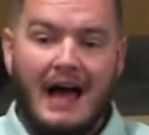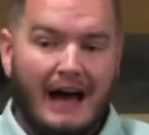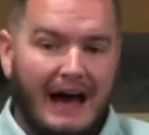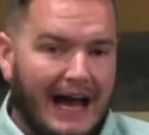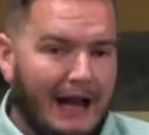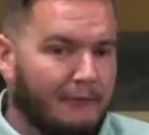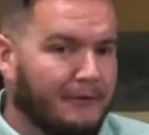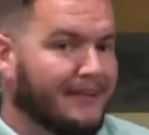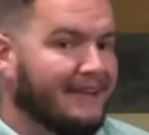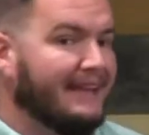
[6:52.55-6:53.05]

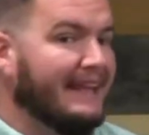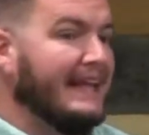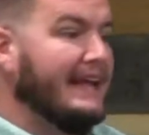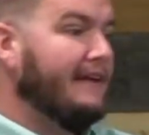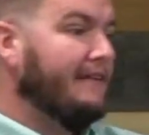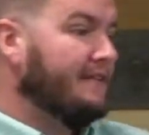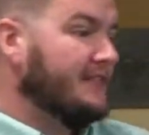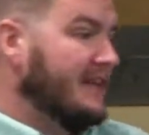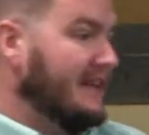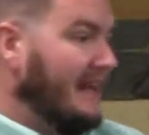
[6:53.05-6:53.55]
I will
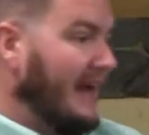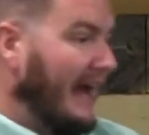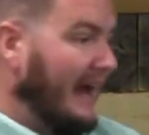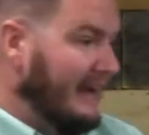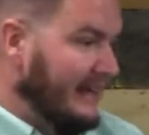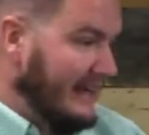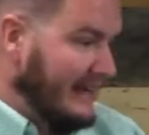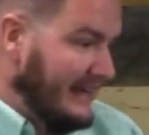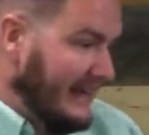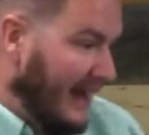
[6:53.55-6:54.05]
leave the
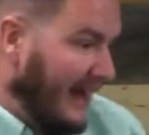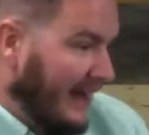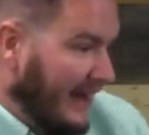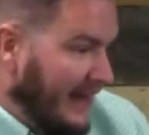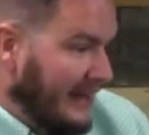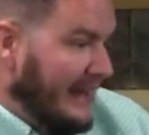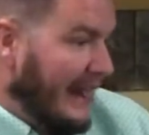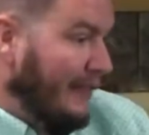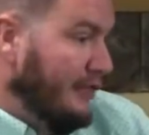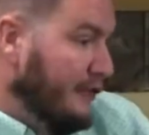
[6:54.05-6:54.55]

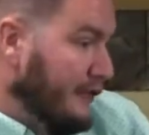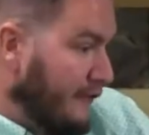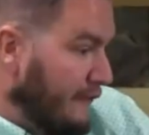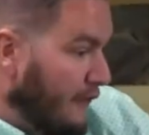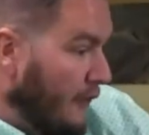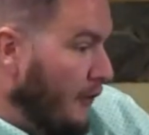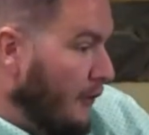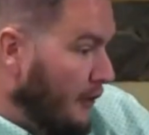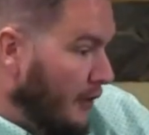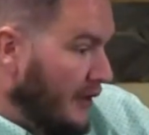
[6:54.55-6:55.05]
99 in the
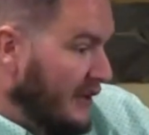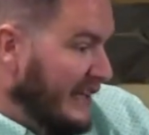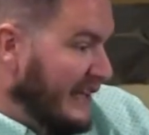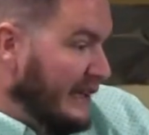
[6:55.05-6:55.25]
fold,